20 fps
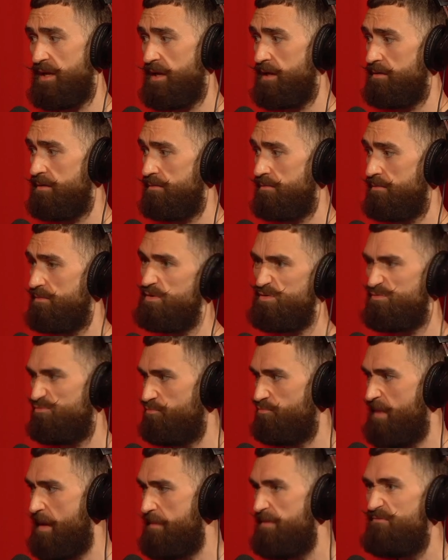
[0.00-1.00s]
saying
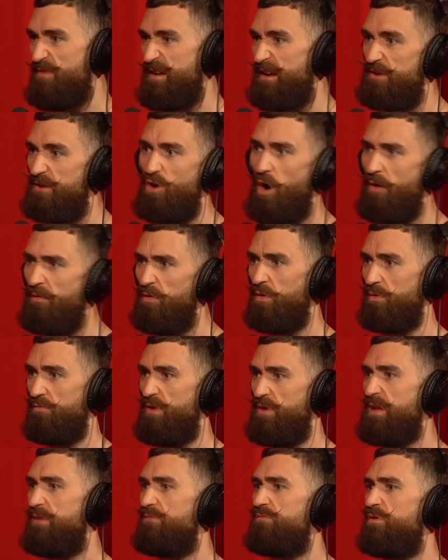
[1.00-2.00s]
maybe read a novel,
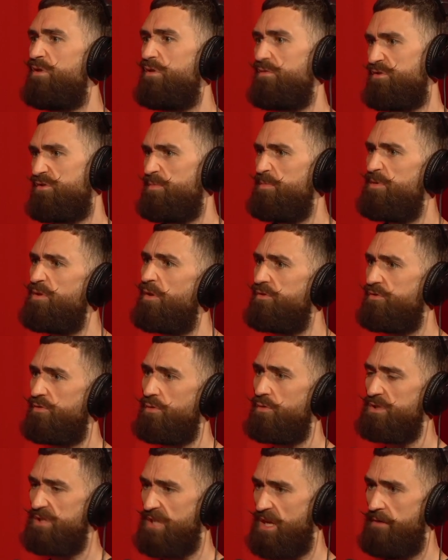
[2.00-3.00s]
read something not
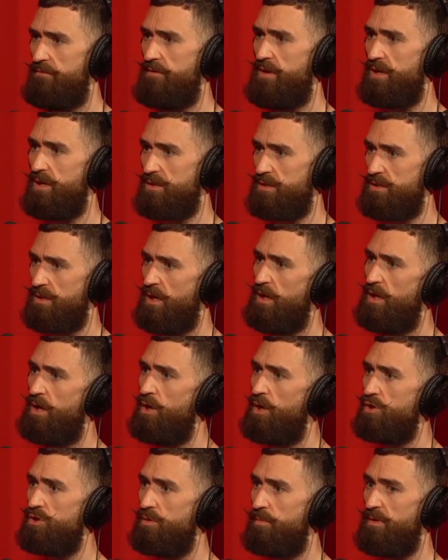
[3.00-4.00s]
so serious,
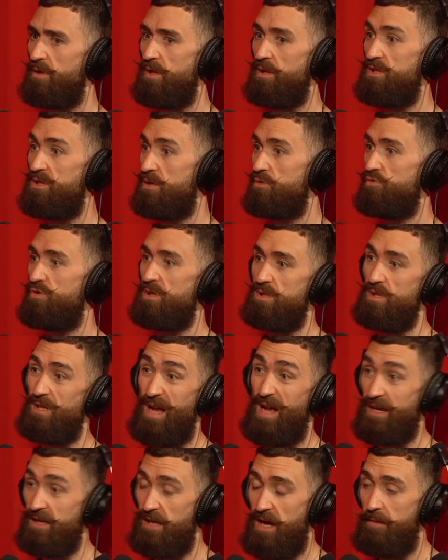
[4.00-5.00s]
something that's
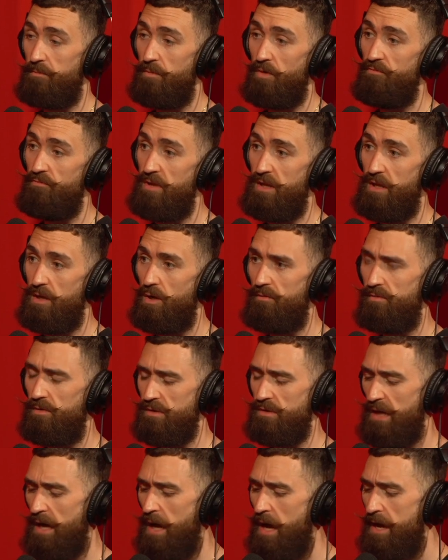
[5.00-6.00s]
interesting. I'm not really a
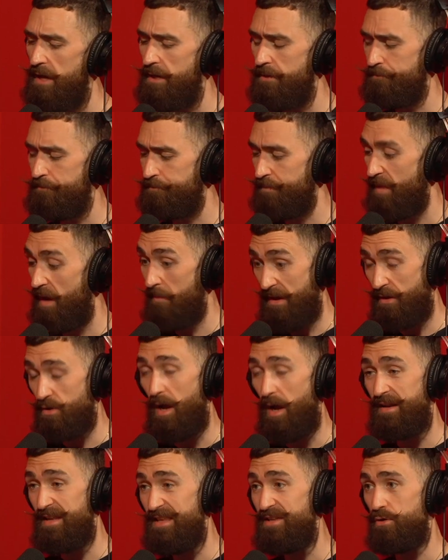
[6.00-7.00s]
novel guy.
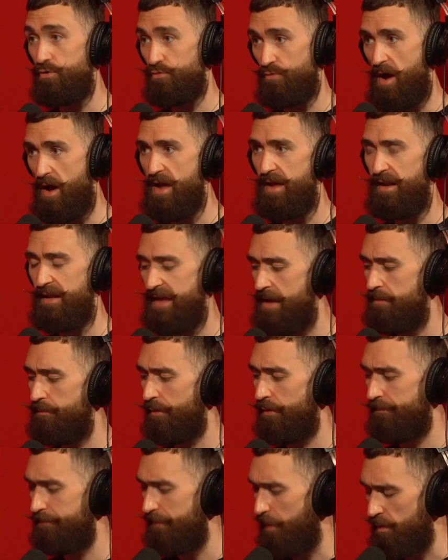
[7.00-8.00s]
I need to try it
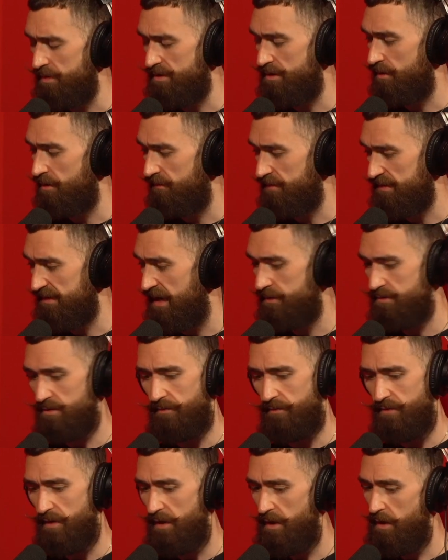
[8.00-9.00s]
again, but I wasn't a novel guy,
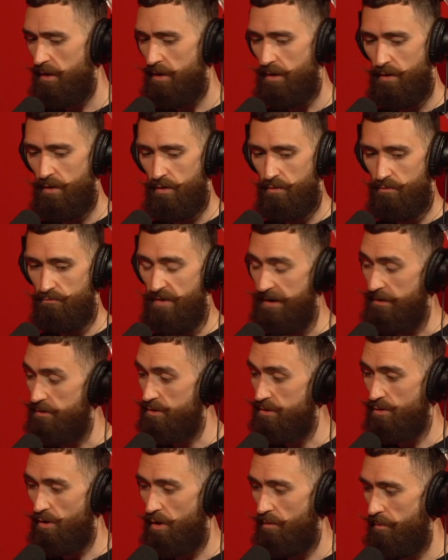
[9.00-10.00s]
so I've
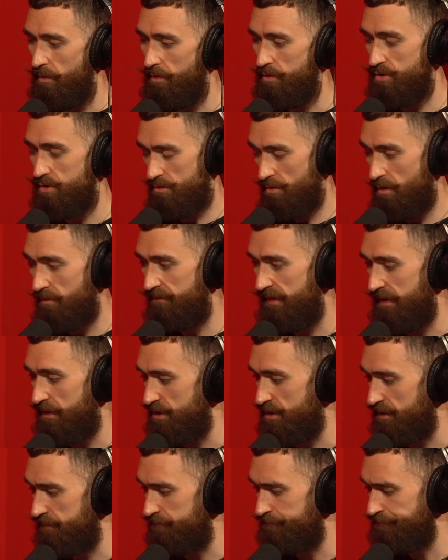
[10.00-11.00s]
read so much
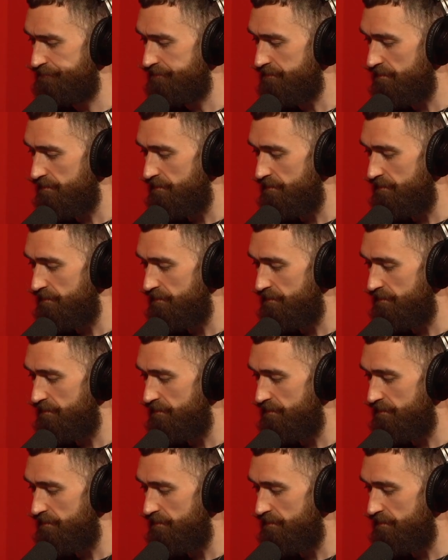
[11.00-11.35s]
non-fiction,